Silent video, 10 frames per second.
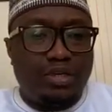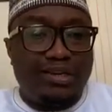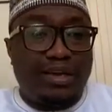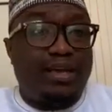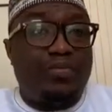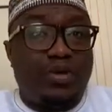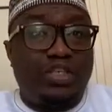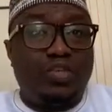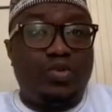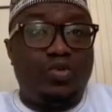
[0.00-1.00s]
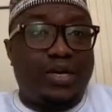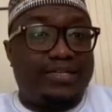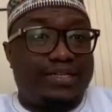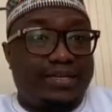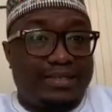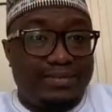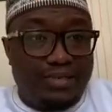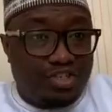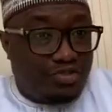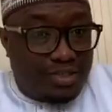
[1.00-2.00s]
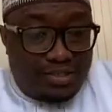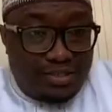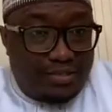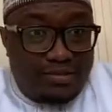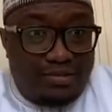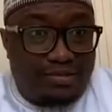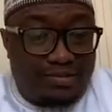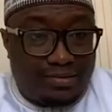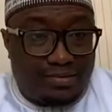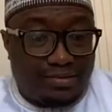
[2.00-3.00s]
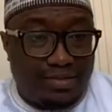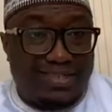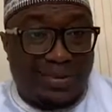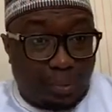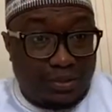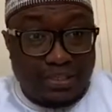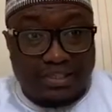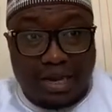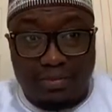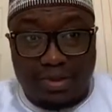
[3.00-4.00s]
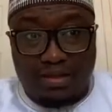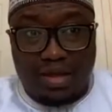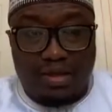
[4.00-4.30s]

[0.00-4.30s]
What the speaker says: anybody who has started menstruating is a potential mother.